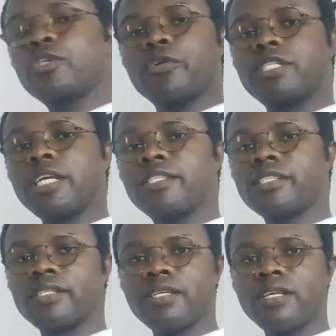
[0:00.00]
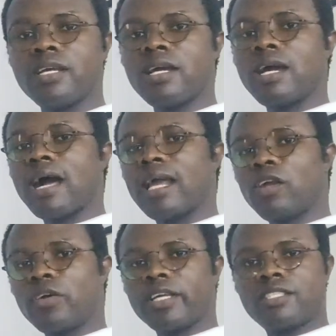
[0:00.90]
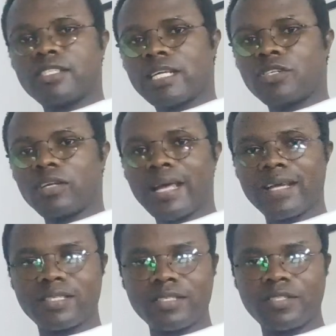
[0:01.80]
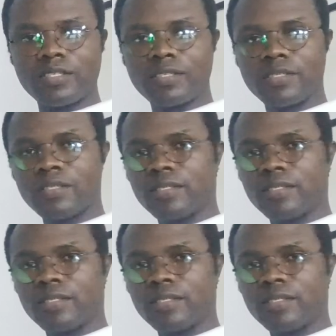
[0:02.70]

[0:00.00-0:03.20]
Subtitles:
to rotate along its central axis,